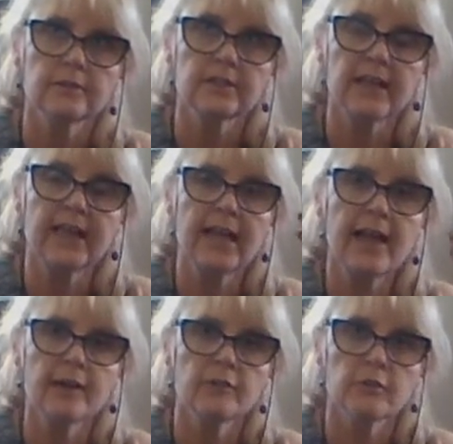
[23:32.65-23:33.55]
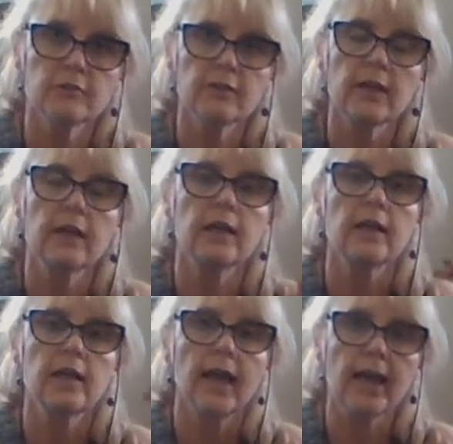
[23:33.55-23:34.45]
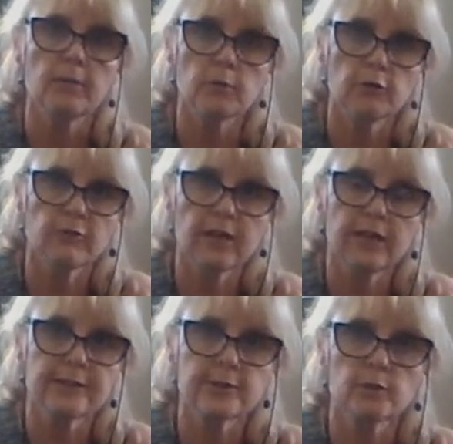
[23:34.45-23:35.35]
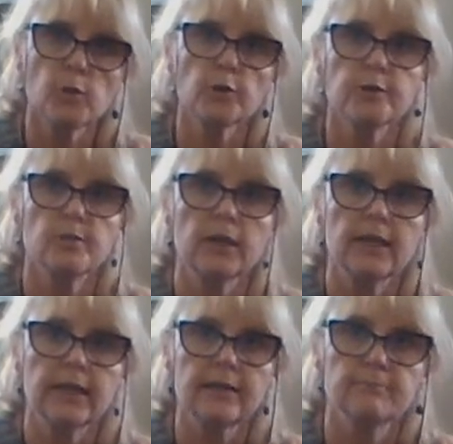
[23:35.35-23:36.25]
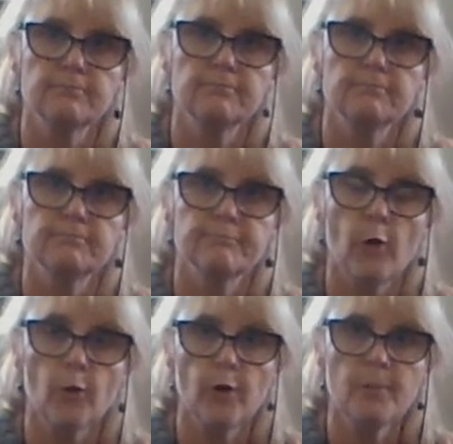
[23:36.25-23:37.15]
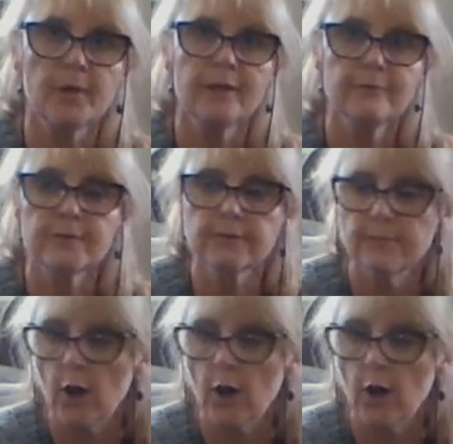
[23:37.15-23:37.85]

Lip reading: Getting out of the fear and moving into the possibility. All right, my loves?